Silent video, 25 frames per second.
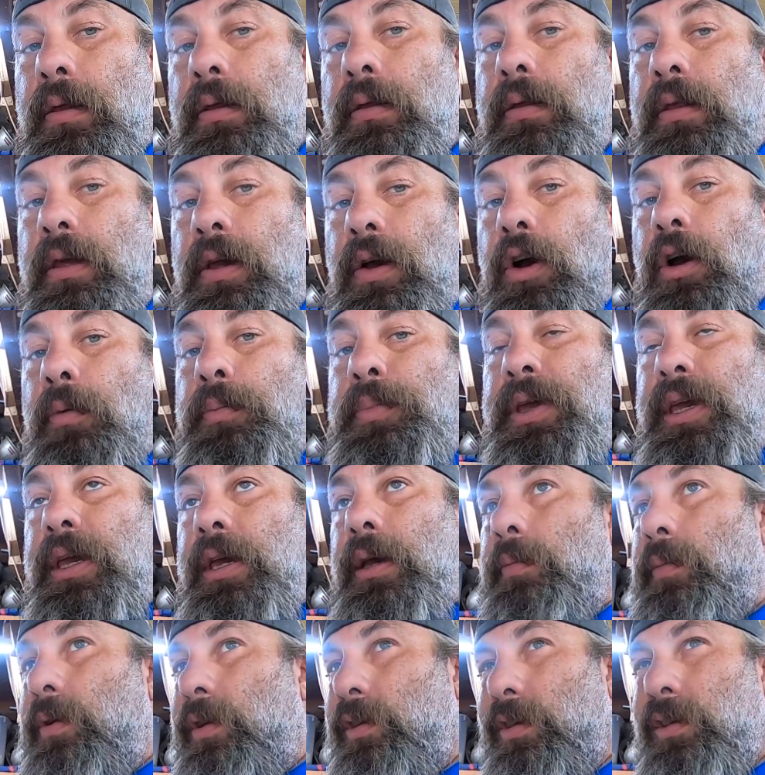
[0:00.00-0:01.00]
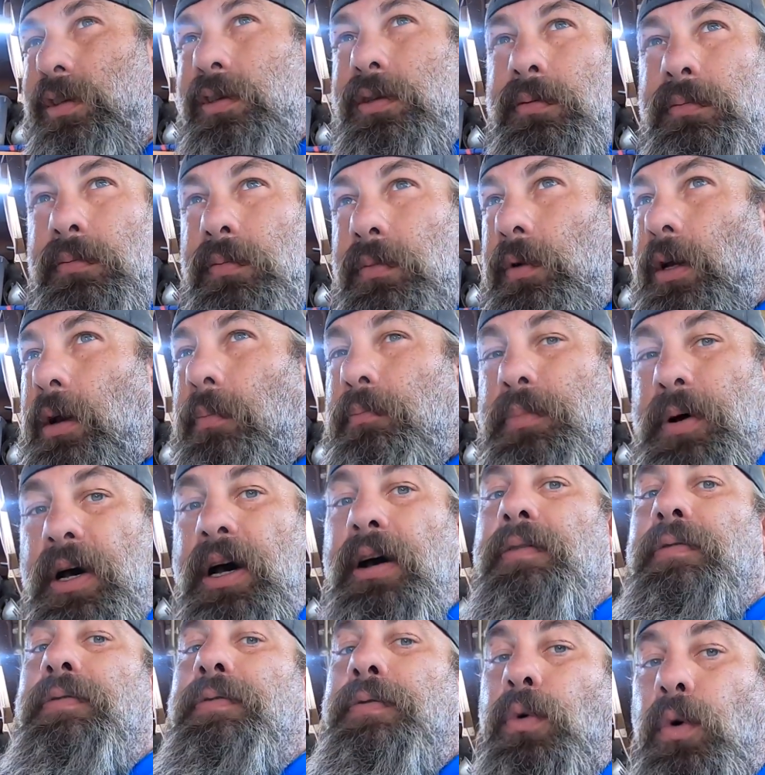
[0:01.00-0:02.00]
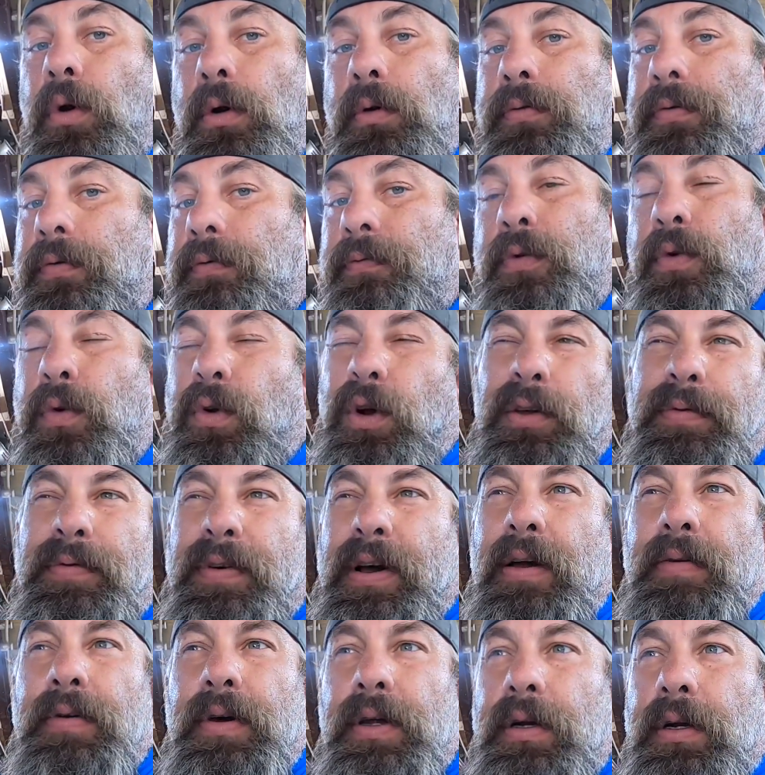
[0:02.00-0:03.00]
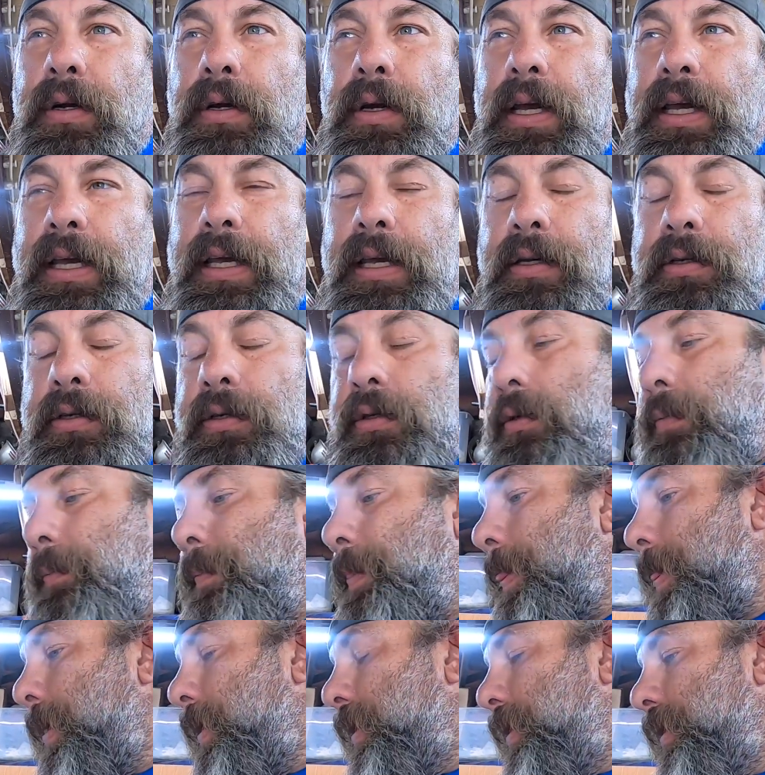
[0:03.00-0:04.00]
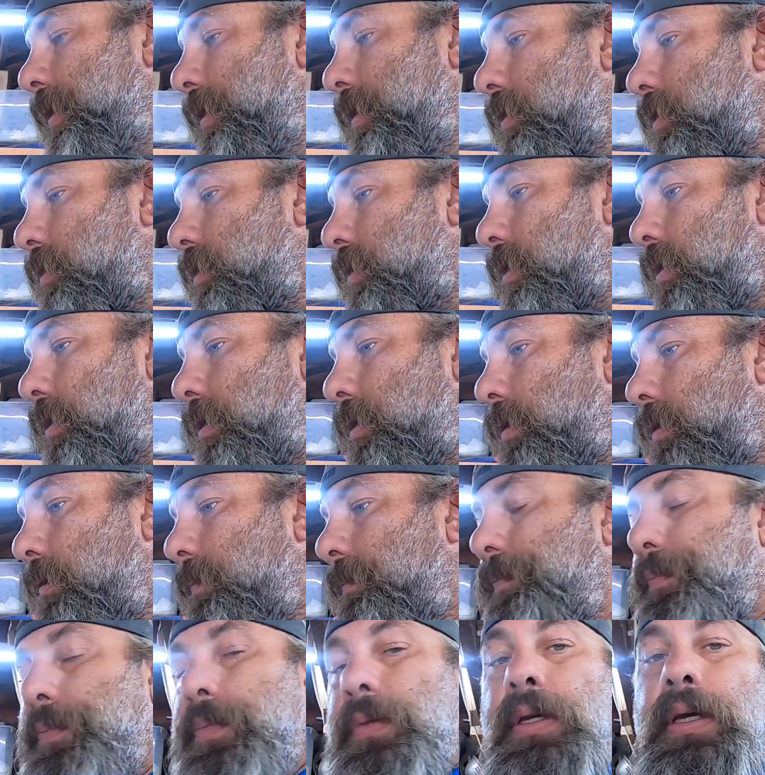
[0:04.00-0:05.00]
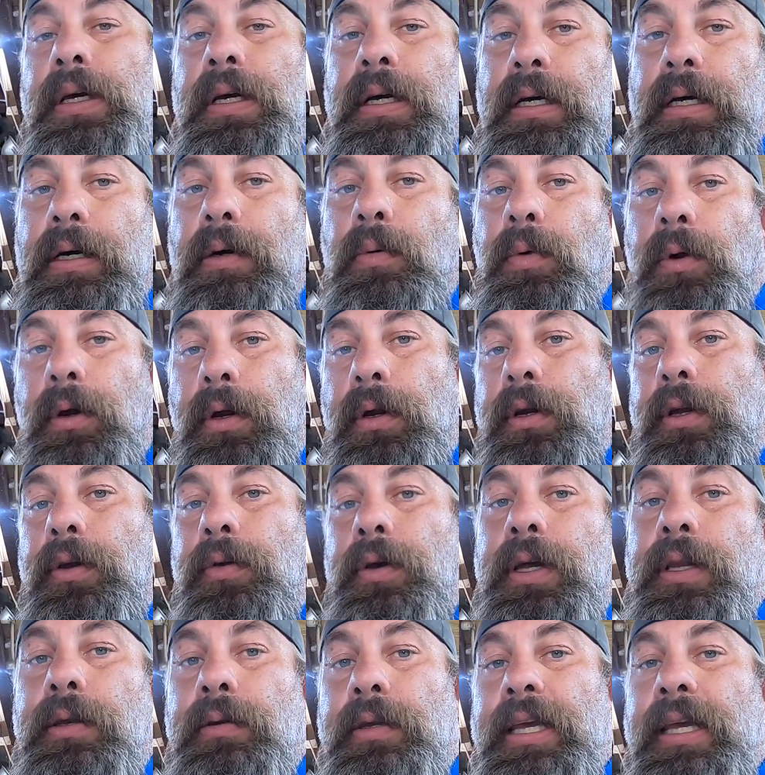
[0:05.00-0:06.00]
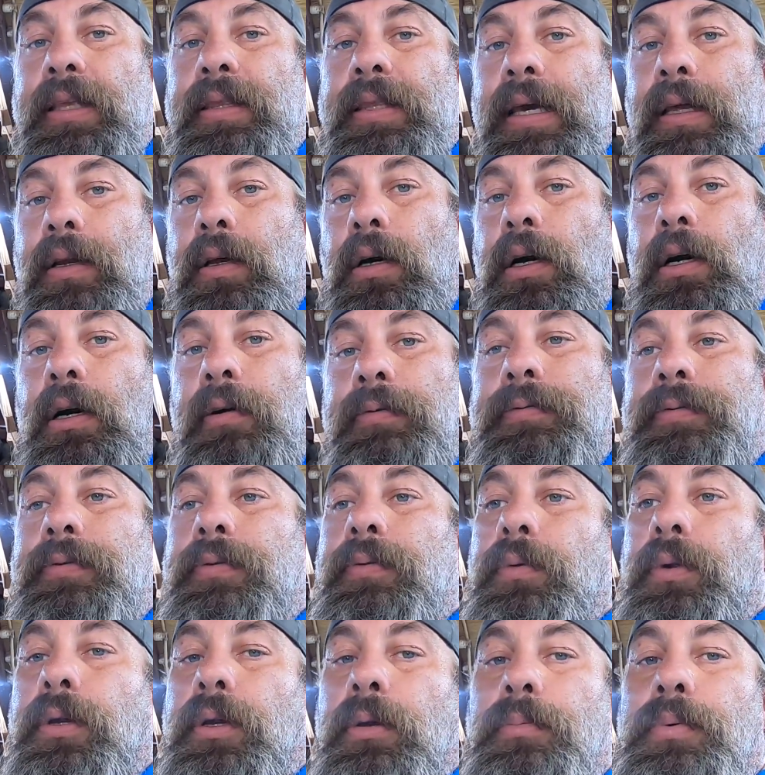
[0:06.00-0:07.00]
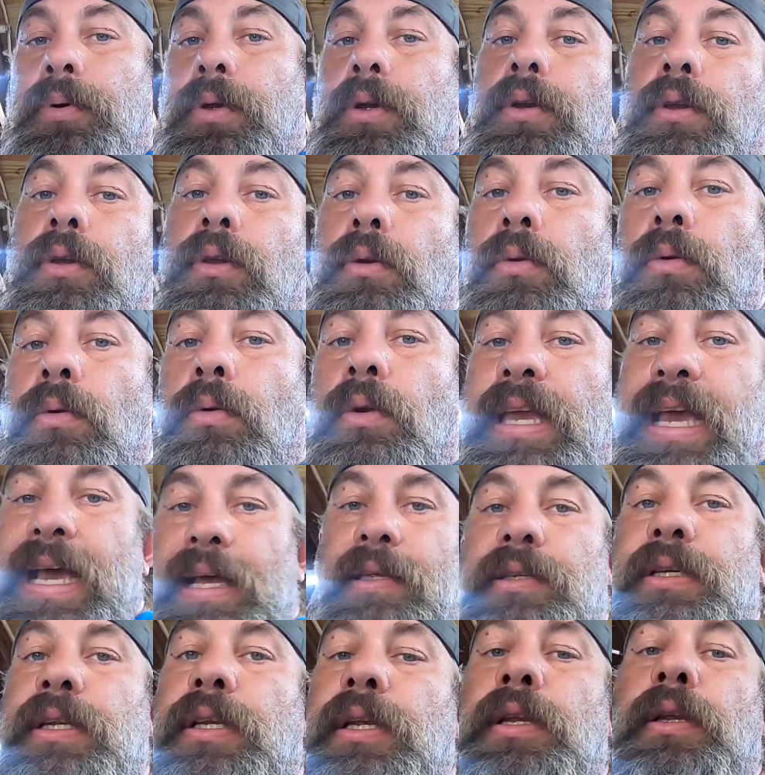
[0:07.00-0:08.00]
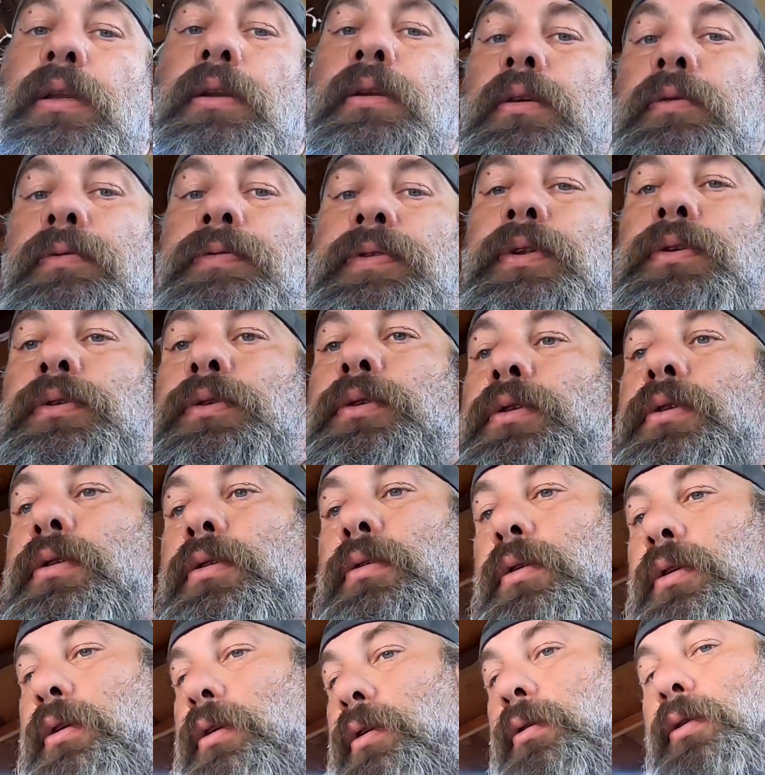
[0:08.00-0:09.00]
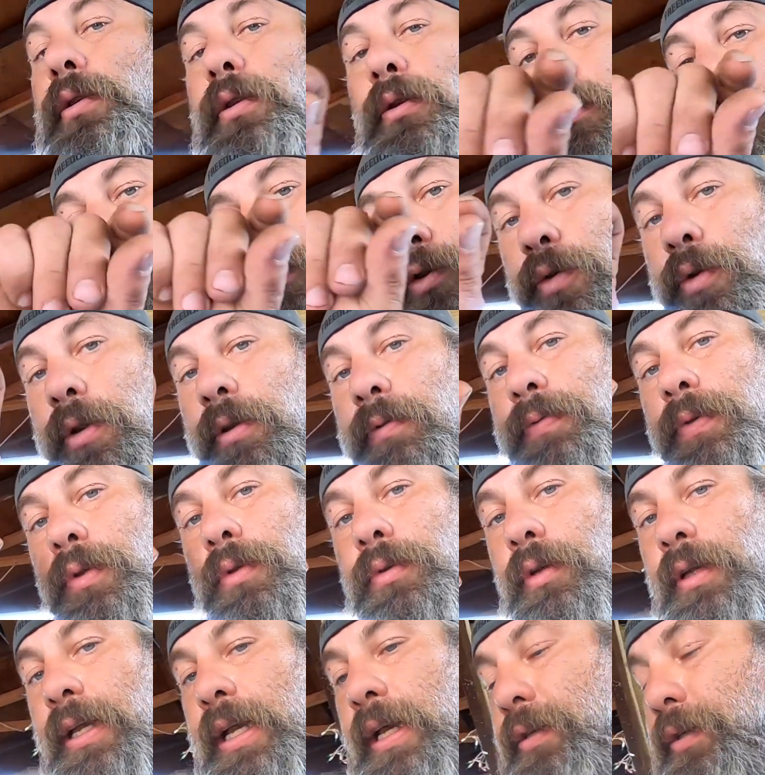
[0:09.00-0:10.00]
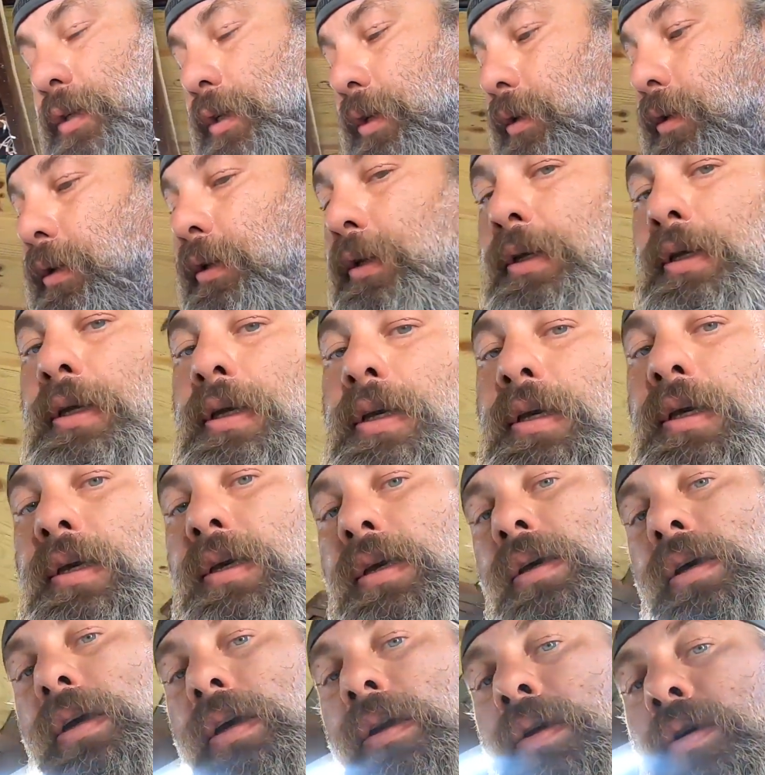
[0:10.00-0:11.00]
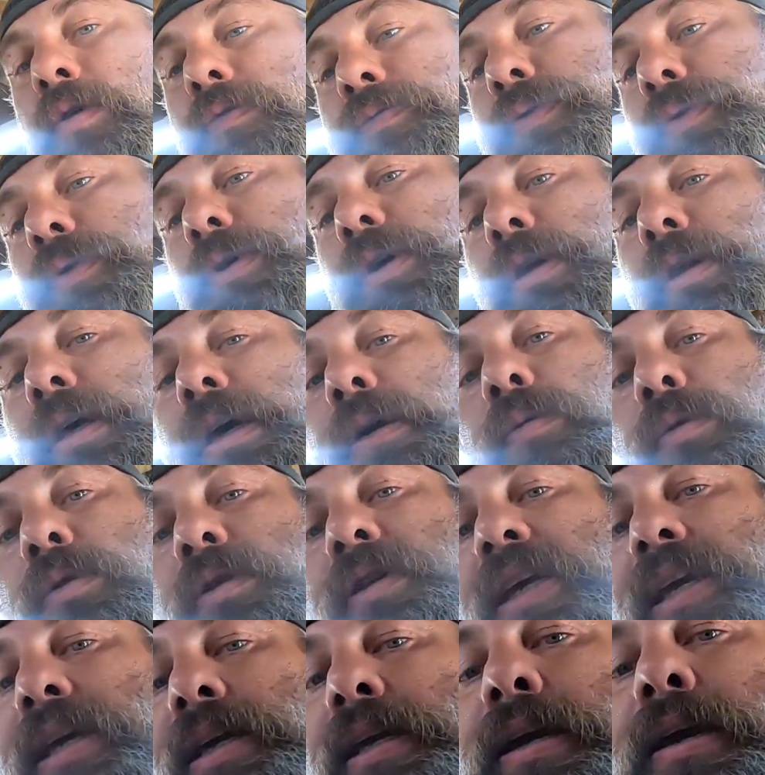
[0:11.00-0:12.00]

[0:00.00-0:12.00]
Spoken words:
the RPM is above 4,500, I guess. So we're going to go ahead and take that off. We're going to put a new gasket in it, new filter, or a little screen filter gasket, and hopefully that will take